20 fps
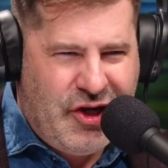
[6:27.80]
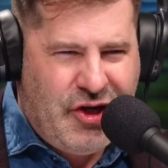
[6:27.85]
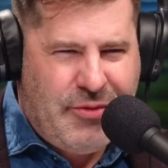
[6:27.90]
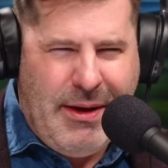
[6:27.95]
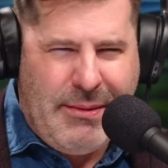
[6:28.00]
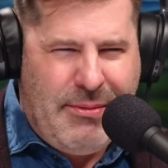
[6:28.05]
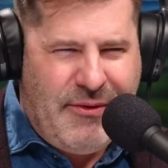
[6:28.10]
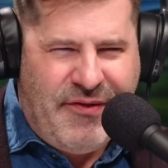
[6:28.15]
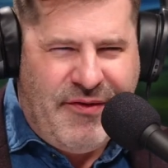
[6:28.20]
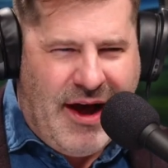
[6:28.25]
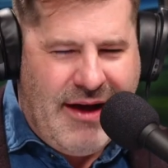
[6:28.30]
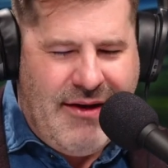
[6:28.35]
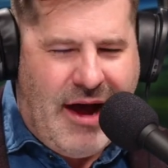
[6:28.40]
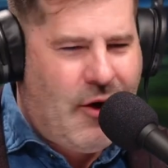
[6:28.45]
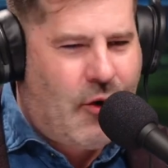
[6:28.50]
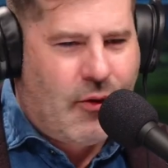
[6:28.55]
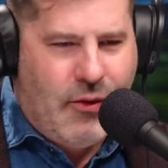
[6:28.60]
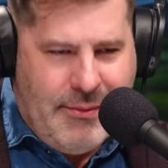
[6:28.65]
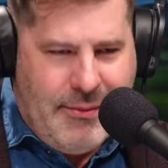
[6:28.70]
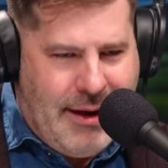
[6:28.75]
Ish, maybe five.
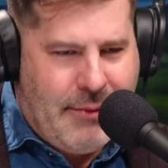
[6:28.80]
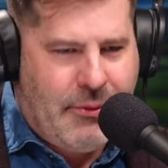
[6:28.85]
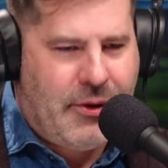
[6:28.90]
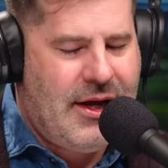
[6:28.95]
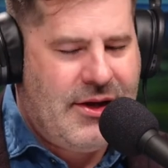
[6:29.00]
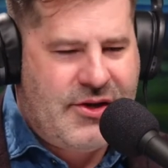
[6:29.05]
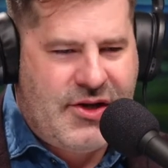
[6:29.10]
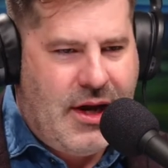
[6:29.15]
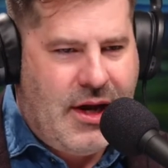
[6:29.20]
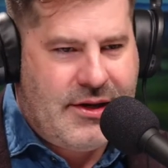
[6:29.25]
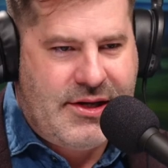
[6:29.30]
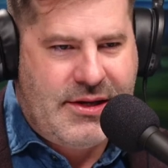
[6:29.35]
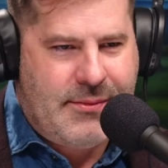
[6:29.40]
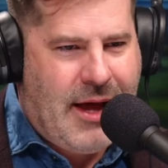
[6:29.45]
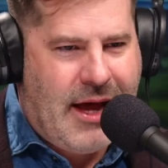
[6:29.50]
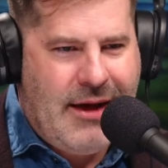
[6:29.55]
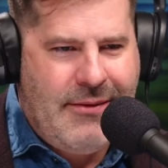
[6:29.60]
I don't remember. It's not some.